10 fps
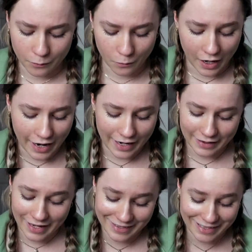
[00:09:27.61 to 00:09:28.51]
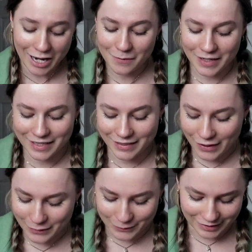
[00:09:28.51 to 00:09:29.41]
why they sent me
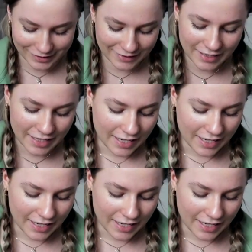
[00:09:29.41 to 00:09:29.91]
another one.